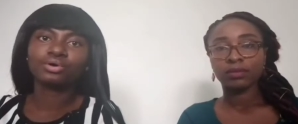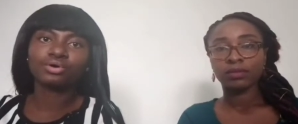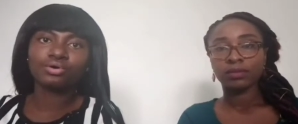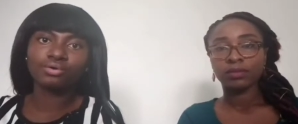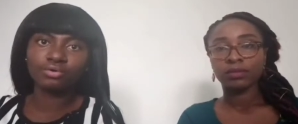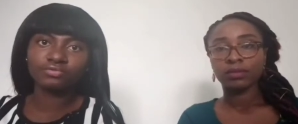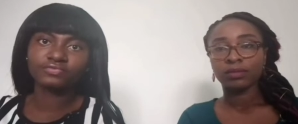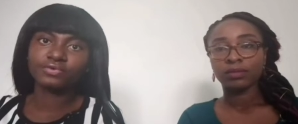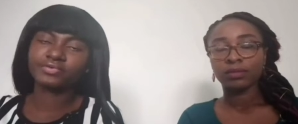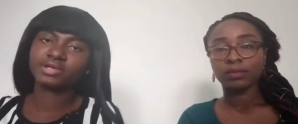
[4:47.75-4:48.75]
Speaker 1: go
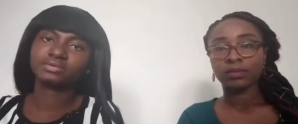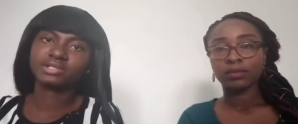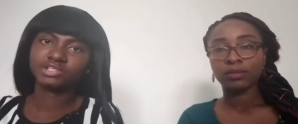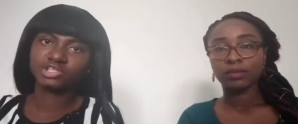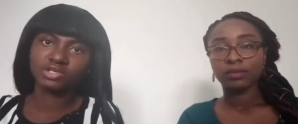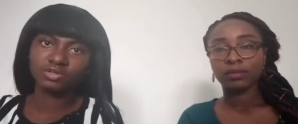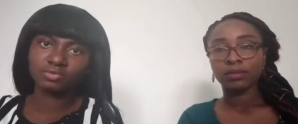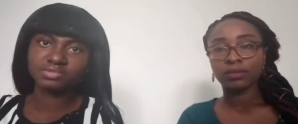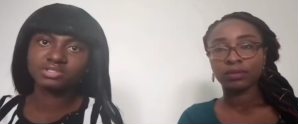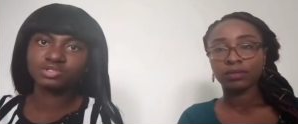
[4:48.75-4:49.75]
for regular
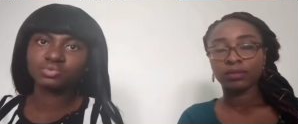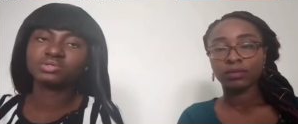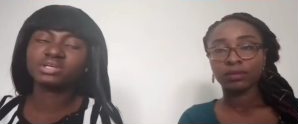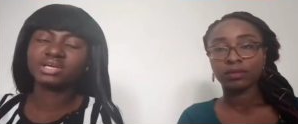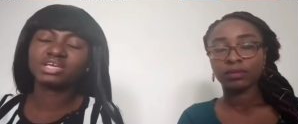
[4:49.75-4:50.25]
checkups. This way you can